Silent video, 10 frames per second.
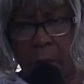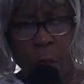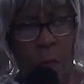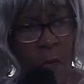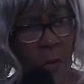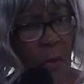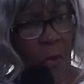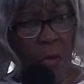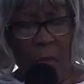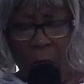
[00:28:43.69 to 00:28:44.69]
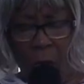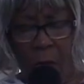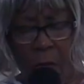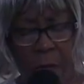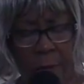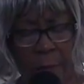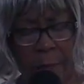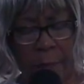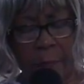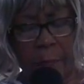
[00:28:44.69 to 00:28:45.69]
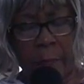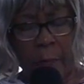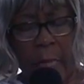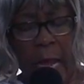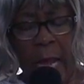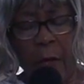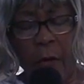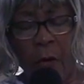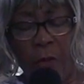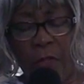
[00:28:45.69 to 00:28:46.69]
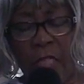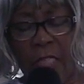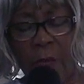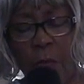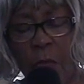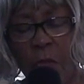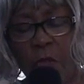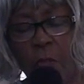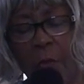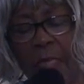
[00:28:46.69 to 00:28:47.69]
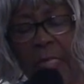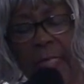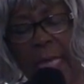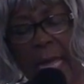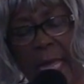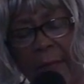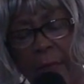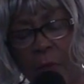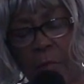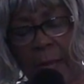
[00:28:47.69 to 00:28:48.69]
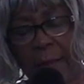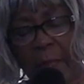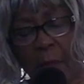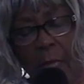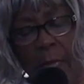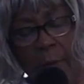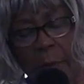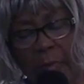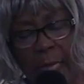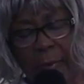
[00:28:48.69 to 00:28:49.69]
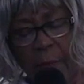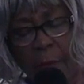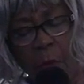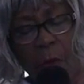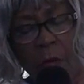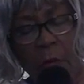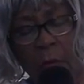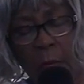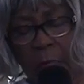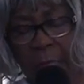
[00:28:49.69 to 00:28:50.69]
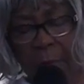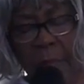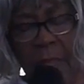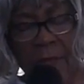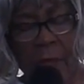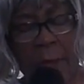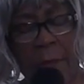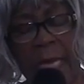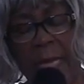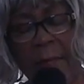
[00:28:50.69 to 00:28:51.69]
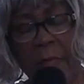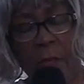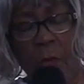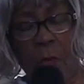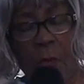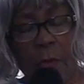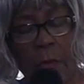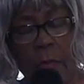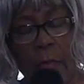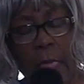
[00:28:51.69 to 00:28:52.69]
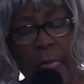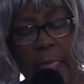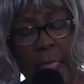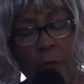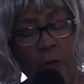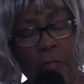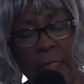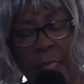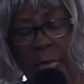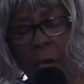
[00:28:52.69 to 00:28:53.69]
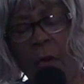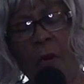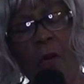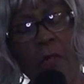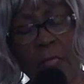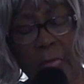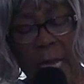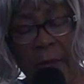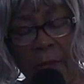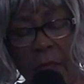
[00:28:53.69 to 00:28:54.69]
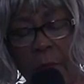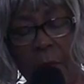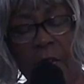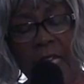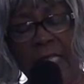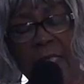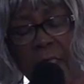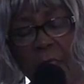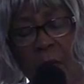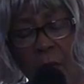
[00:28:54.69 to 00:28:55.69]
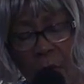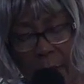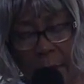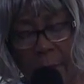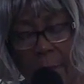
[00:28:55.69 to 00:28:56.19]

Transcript: Oh, Lord. I heard these words so many times when I be, became a born-again believer, a babe in the Lord. They used to say all the time, when the praises go up,